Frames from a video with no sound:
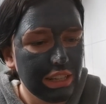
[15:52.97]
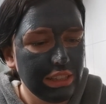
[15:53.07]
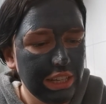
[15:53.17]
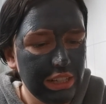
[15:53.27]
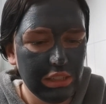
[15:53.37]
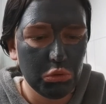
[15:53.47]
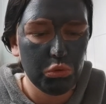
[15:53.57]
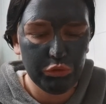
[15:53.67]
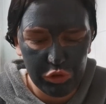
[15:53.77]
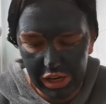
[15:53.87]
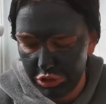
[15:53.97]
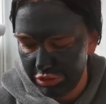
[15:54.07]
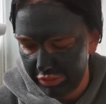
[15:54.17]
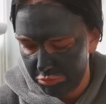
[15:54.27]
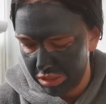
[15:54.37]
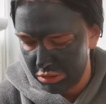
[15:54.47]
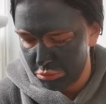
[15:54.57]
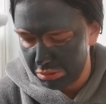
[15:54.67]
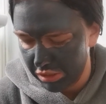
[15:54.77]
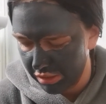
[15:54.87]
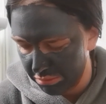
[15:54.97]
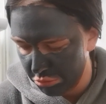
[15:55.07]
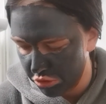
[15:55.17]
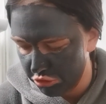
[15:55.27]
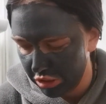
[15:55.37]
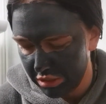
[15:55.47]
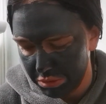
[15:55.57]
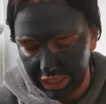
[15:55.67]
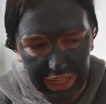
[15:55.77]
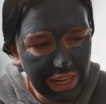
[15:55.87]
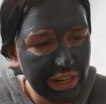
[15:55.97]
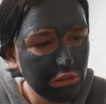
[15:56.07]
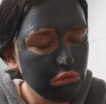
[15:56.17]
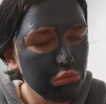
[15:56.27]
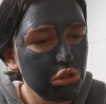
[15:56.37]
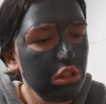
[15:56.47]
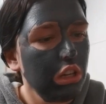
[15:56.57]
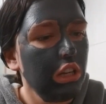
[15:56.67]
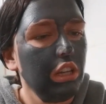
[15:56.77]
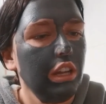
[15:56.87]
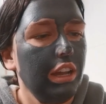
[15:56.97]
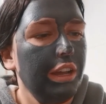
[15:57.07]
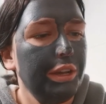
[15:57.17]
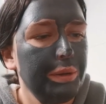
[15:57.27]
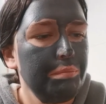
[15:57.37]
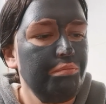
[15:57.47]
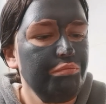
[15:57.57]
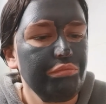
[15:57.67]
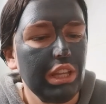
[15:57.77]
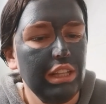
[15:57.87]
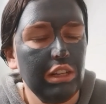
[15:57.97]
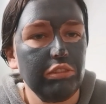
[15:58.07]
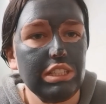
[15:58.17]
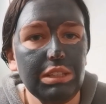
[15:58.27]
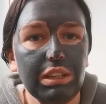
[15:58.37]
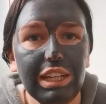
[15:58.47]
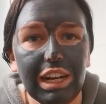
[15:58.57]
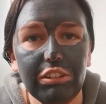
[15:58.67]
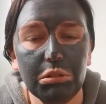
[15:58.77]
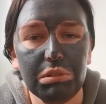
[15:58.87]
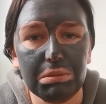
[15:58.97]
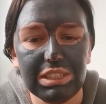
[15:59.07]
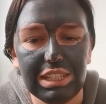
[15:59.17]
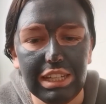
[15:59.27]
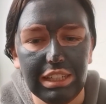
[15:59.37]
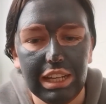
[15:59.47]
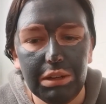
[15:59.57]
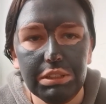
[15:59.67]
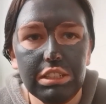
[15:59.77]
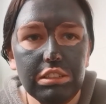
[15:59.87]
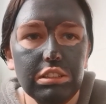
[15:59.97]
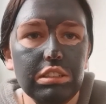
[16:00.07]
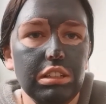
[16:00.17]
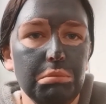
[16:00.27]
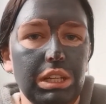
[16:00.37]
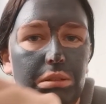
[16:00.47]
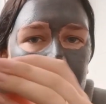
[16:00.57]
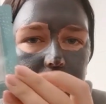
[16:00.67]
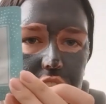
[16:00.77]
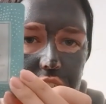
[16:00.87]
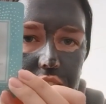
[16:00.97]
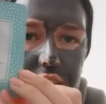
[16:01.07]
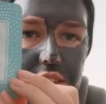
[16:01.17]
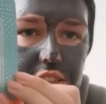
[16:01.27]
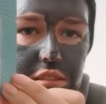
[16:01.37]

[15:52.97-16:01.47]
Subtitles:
And then it's all fresh, ready for me to apply moisturiser when I get out. And then obviously you can carry on with my skincare, which is just going to be basically this.